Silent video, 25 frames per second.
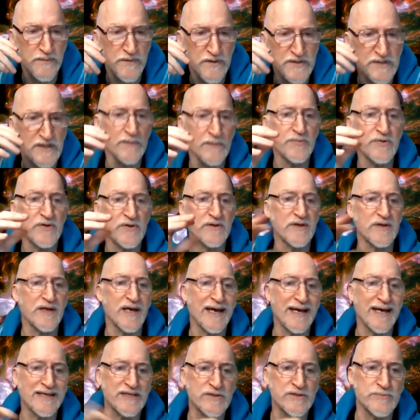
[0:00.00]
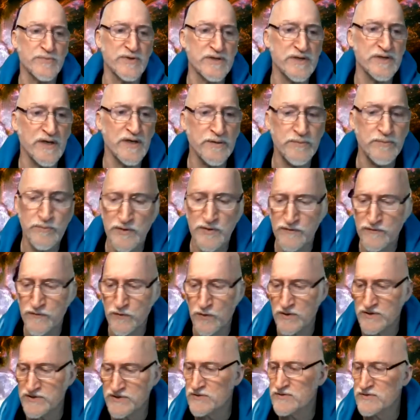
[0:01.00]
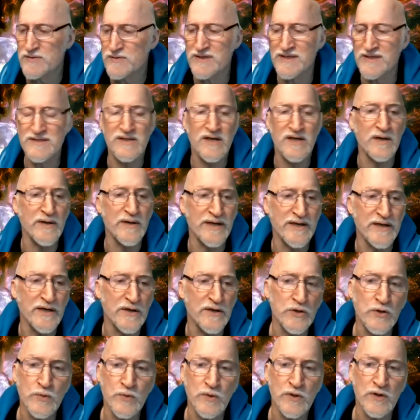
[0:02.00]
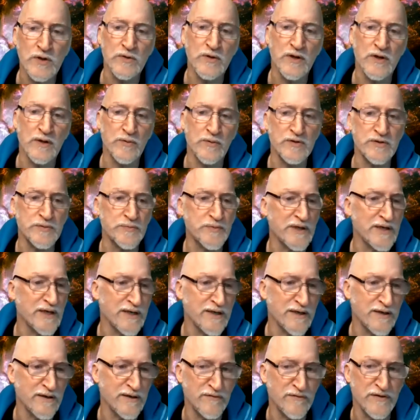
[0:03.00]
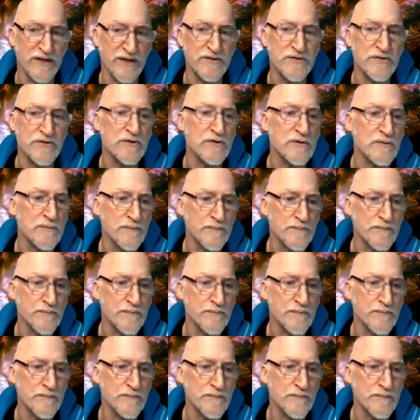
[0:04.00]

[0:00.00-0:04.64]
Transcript: something that hasn't been done before. So it's it's all, another word almost be like an inventor.